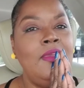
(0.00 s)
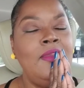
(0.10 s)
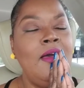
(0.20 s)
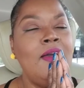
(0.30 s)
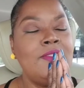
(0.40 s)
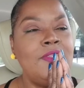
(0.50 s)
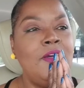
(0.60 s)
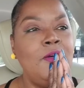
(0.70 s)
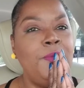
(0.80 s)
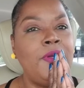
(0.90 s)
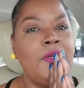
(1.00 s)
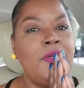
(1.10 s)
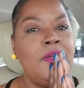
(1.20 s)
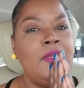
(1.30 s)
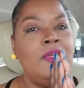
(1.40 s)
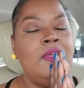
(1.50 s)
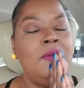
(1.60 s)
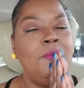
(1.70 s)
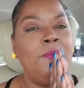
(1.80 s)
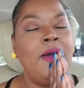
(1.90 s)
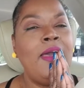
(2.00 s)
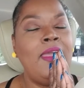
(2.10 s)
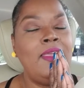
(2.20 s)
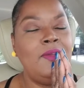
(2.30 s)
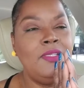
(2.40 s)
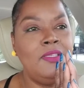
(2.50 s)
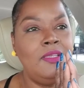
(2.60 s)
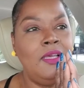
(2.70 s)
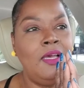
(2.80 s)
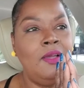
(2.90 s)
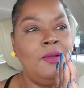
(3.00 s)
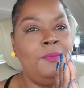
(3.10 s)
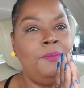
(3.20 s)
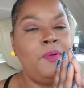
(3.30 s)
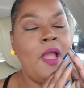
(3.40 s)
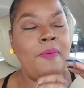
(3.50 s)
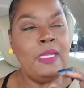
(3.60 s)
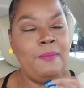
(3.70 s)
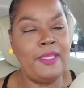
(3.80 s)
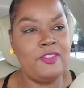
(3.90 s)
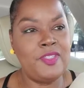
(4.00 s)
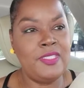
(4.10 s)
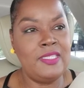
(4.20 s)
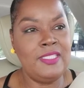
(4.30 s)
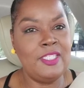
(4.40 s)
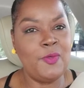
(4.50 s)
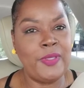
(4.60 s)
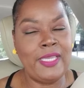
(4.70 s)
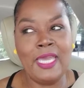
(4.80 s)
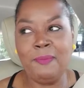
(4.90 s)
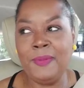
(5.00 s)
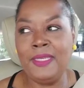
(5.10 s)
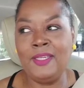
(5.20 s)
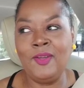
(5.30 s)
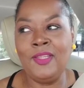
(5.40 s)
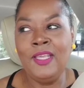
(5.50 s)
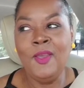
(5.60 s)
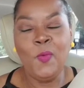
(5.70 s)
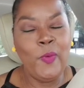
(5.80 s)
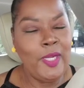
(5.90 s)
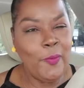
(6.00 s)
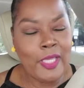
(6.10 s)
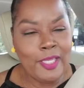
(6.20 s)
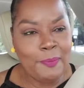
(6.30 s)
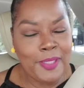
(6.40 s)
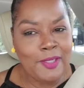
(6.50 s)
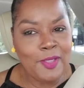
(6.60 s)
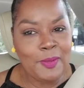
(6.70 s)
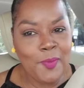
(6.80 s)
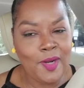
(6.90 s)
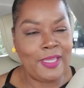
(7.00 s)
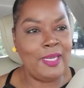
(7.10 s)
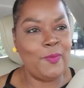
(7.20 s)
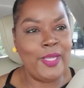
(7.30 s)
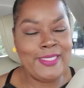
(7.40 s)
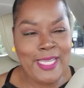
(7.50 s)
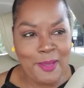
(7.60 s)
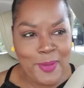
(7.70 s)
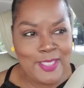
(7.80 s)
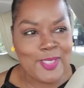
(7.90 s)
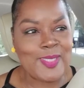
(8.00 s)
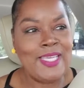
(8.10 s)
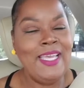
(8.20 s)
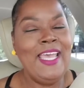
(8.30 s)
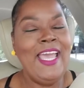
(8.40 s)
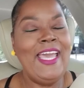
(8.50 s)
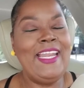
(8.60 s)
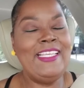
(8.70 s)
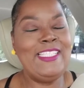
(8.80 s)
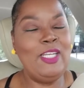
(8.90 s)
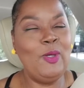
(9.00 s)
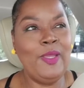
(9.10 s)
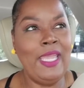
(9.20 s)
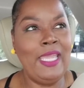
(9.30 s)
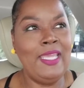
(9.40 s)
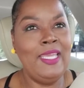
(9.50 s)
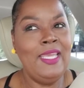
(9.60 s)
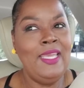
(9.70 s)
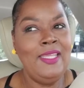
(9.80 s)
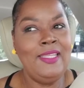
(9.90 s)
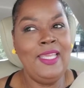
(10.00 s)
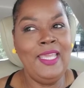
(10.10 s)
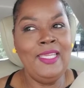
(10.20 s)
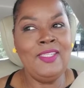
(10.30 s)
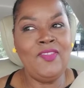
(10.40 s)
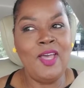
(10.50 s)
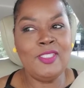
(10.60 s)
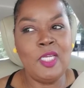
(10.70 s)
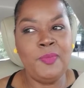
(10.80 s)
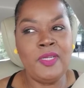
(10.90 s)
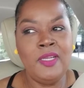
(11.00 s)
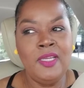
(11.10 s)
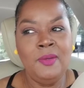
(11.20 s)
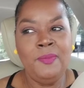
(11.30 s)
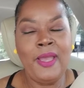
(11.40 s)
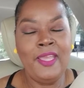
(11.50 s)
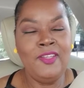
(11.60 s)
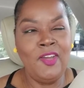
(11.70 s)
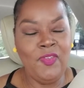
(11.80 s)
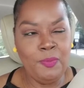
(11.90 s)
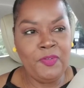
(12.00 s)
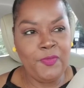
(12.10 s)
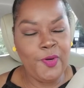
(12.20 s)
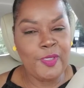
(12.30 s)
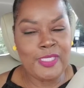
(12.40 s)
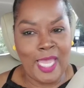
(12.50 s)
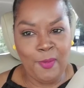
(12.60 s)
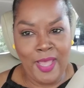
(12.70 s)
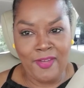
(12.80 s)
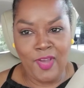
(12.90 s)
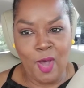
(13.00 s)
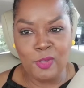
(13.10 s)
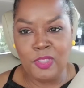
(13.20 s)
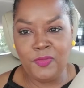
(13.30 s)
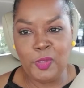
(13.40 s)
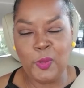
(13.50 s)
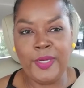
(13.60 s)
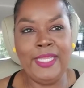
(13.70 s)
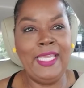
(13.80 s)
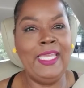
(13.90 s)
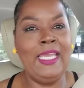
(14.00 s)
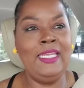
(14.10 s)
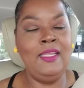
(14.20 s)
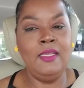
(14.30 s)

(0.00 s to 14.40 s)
October, my property manager said, Deidre, we got to put it on. When are we going to put it on the market? I'm ready to take pictures. And I said, okay, the end of October, by November 1st, I will have all new flooring in.